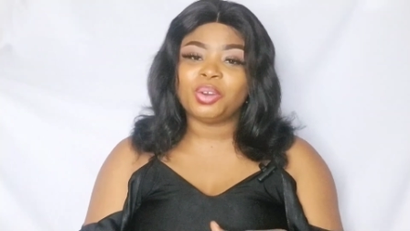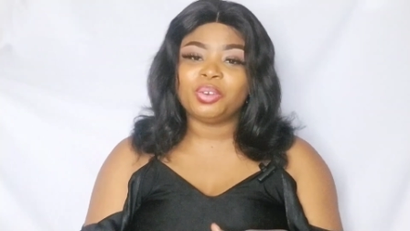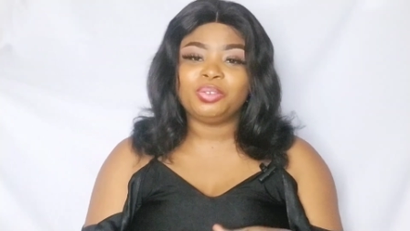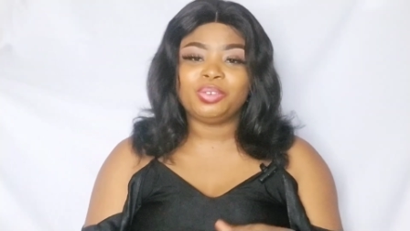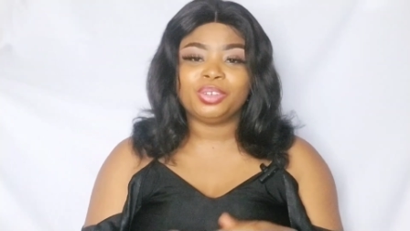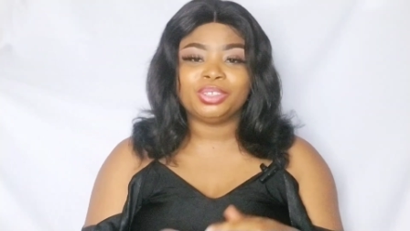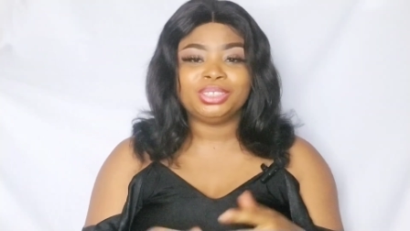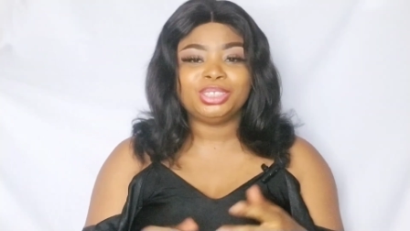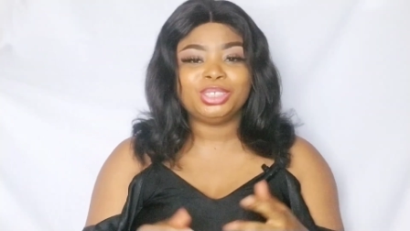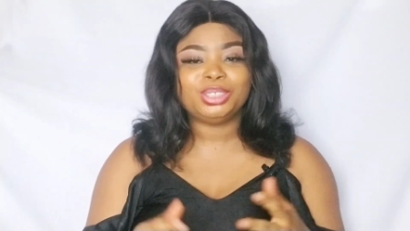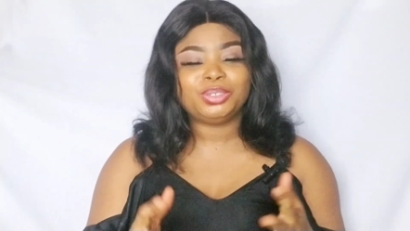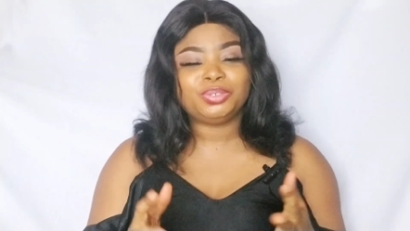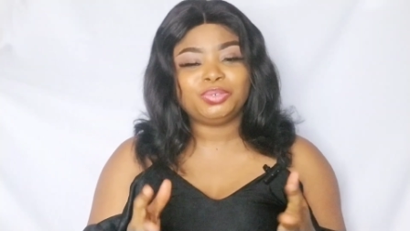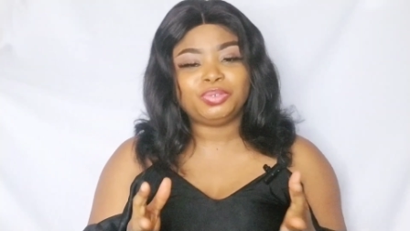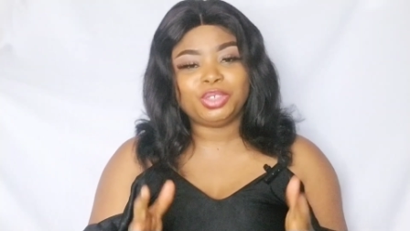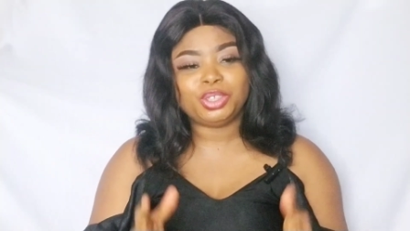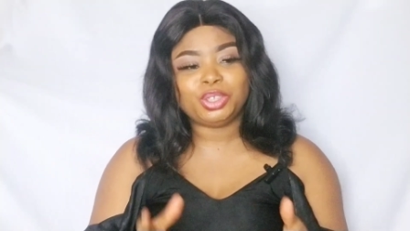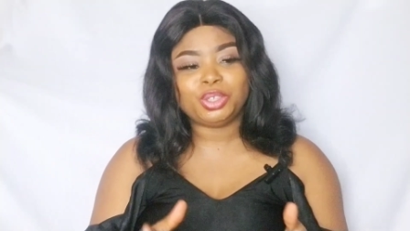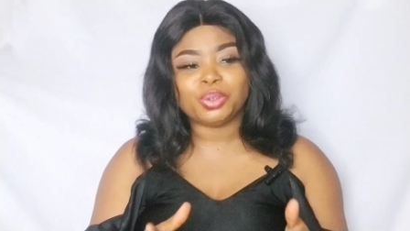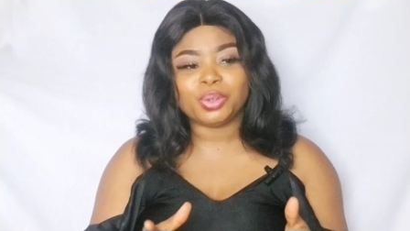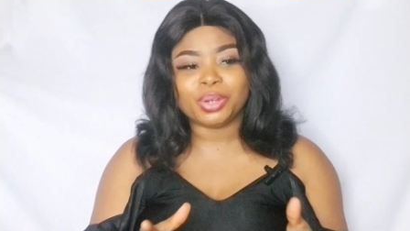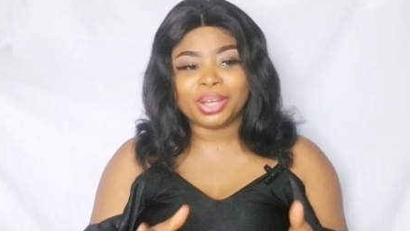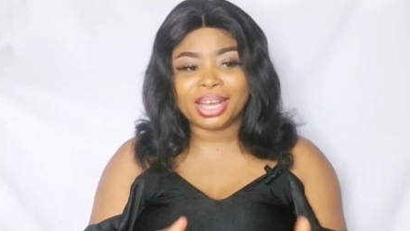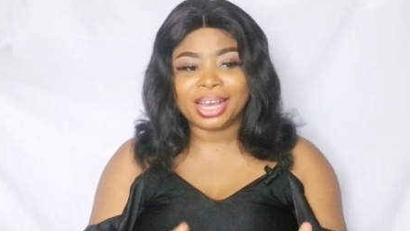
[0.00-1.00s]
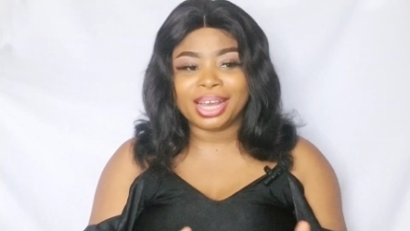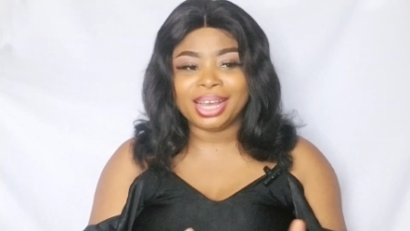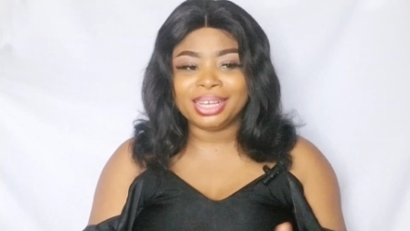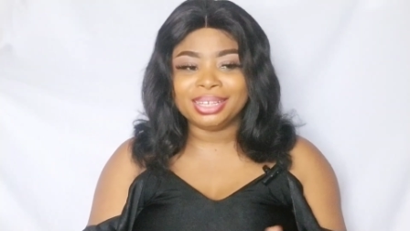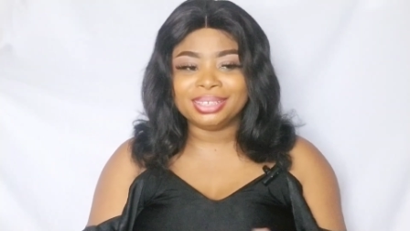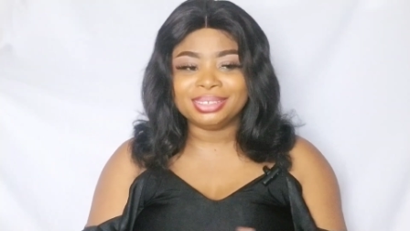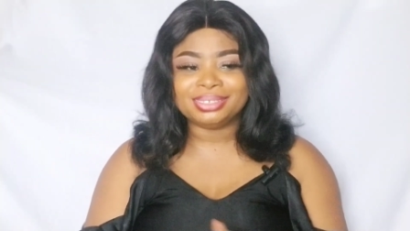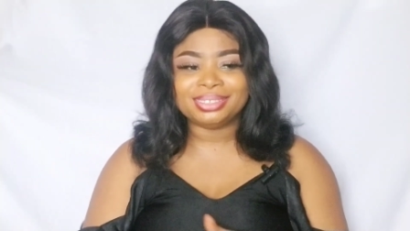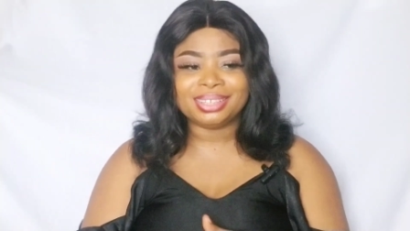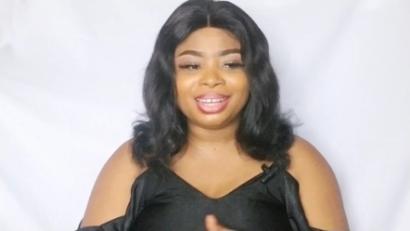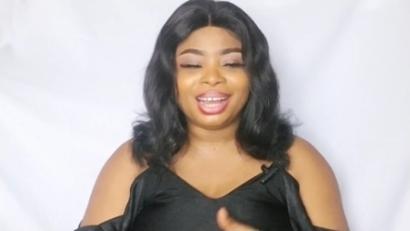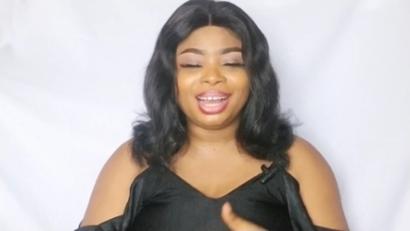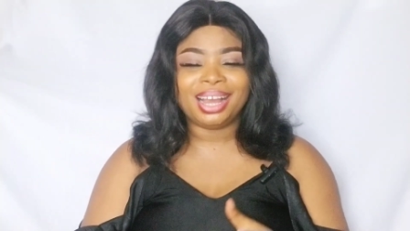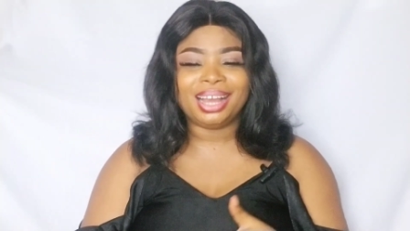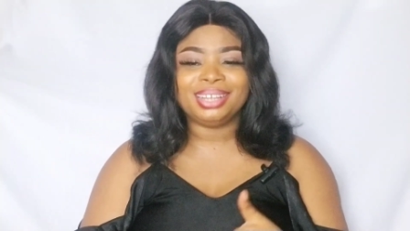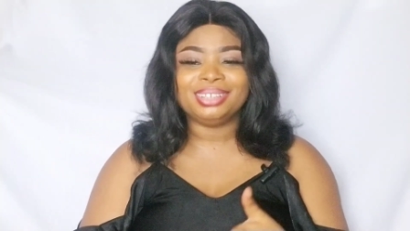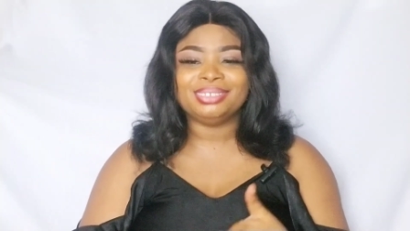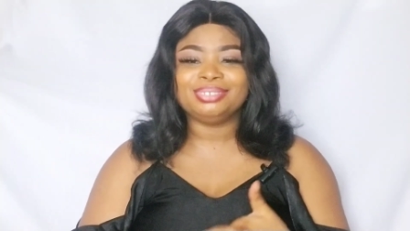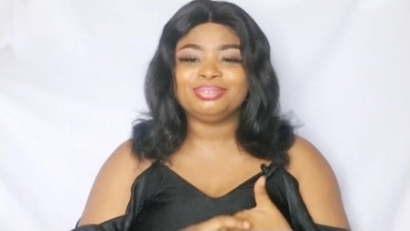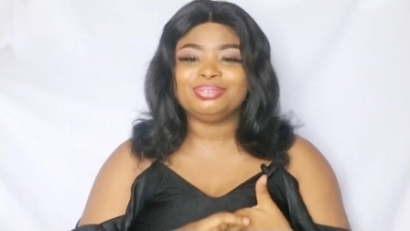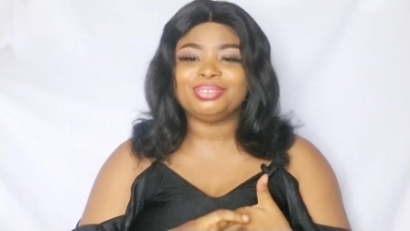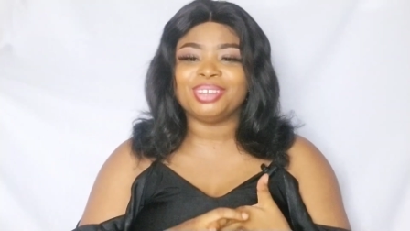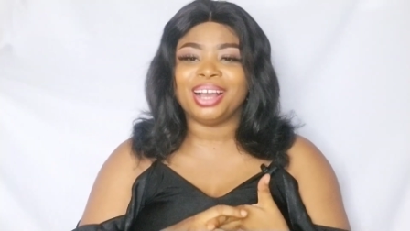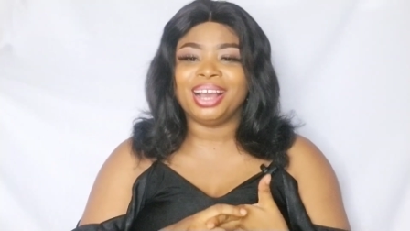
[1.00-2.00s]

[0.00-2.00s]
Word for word: all for this video guys i,